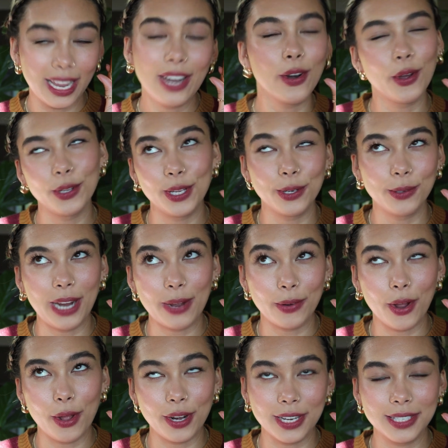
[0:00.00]
And all year
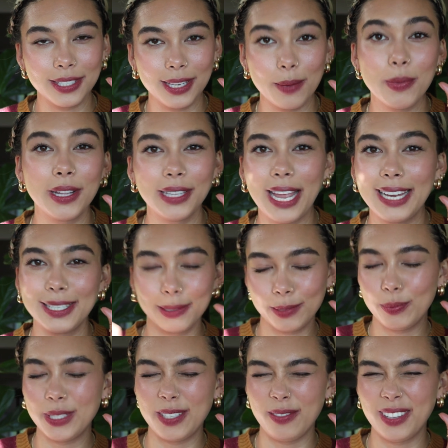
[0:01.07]
round, honestly, but like
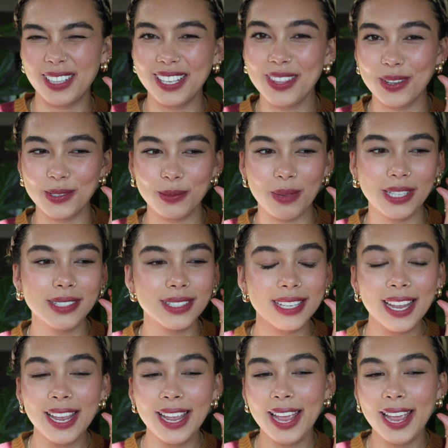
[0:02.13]
specifically those months.